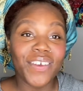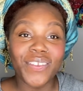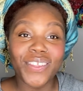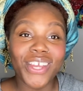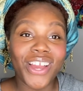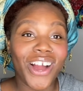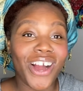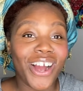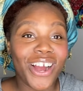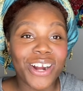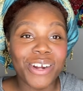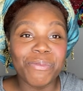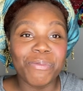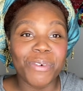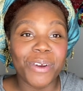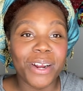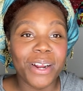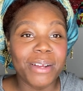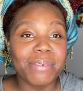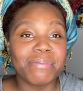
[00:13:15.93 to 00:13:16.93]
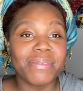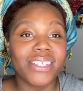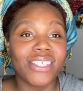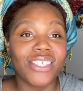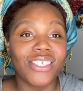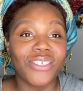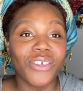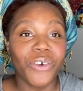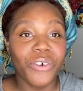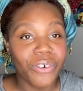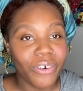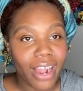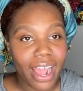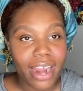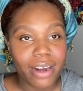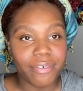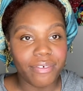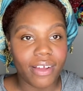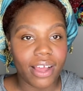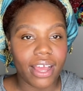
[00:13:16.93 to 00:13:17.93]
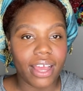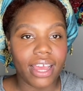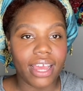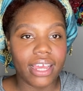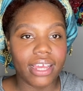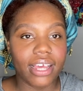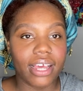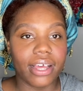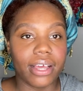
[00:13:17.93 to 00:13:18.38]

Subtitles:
hard work, but so gratifying.